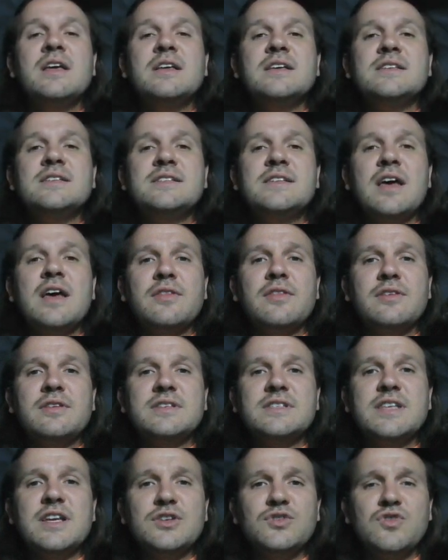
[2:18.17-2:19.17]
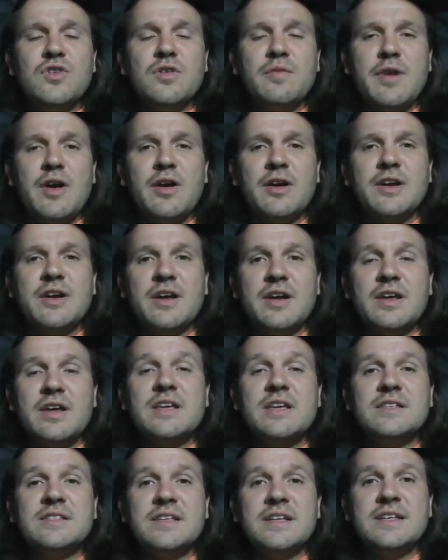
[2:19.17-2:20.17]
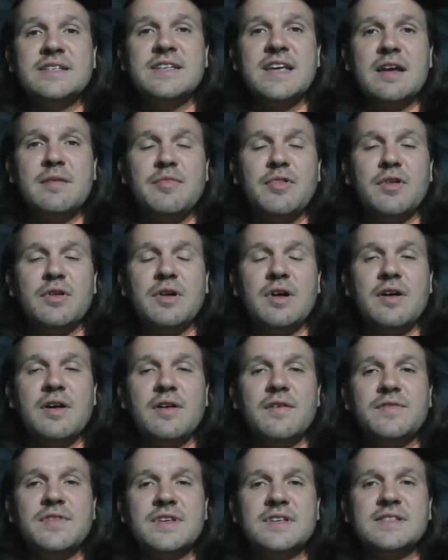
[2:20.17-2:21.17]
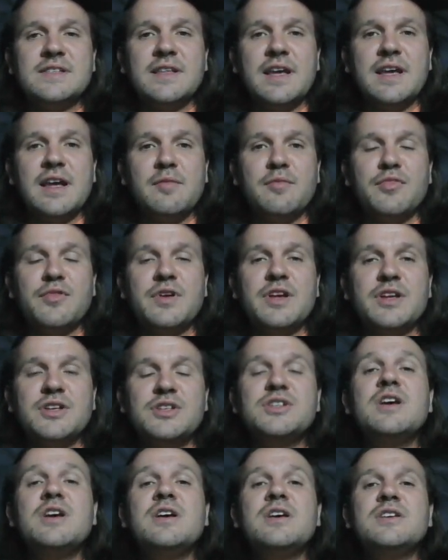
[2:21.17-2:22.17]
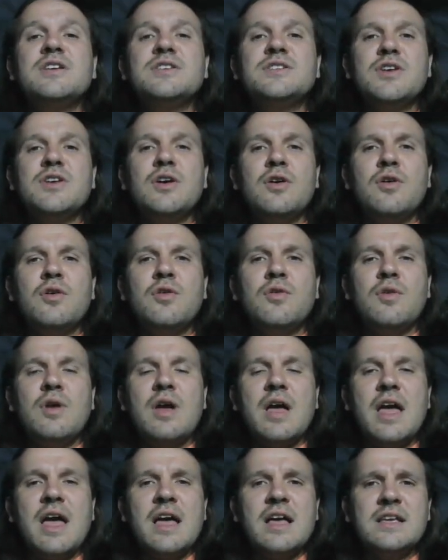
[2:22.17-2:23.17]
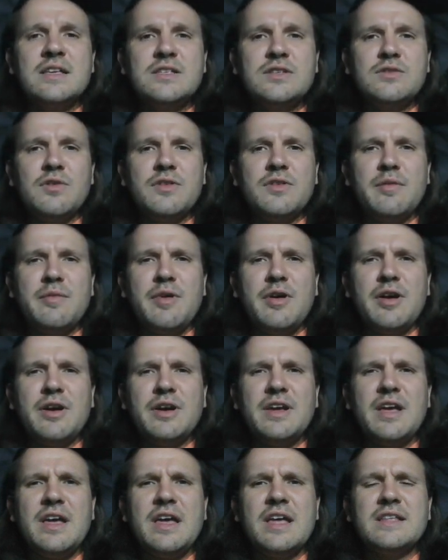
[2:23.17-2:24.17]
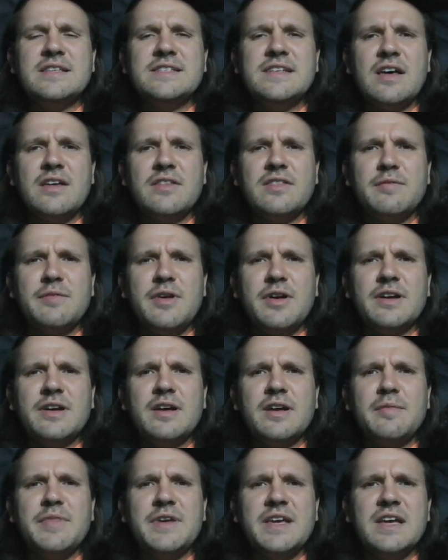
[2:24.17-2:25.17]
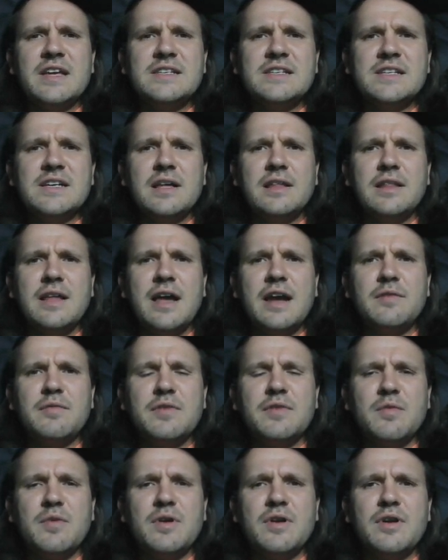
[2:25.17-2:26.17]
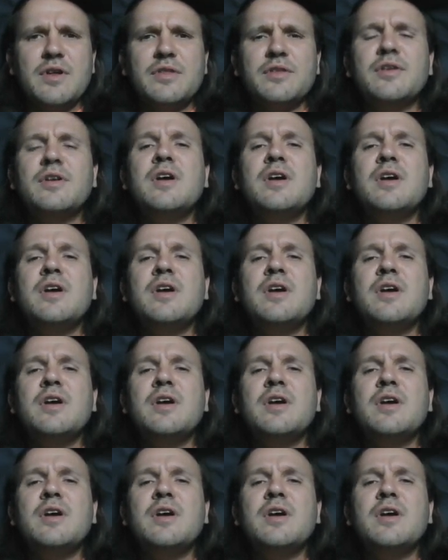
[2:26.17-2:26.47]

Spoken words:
Central America is an example of this land bridge. So, as North America and South America began to collide with one another,